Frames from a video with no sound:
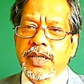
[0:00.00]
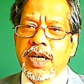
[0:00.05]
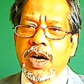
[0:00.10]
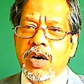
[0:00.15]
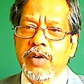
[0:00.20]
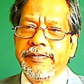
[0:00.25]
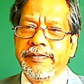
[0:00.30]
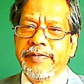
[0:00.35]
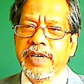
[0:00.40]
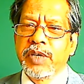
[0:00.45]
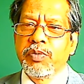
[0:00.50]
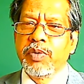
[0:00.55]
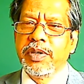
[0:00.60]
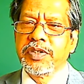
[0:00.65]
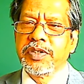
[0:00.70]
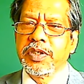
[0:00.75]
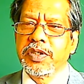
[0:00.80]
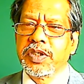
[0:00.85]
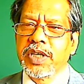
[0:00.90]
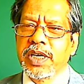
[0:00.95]
how
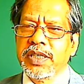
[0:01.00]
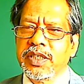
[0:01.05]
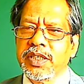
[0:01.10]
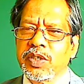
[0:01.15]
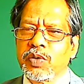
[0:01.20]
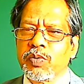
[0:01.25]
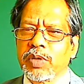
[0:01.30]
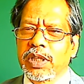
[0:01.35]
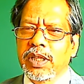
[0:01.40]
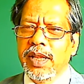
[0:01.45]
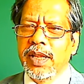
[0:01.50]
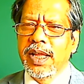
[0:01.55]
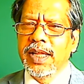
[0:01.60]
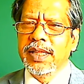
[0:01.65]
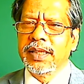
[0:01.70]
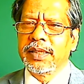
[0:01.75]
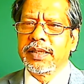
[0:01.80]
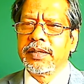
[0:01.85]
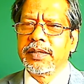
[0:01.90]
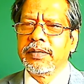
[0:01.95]
frequency changes with
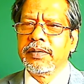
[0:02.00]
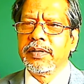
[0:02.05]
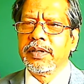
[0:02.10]
length.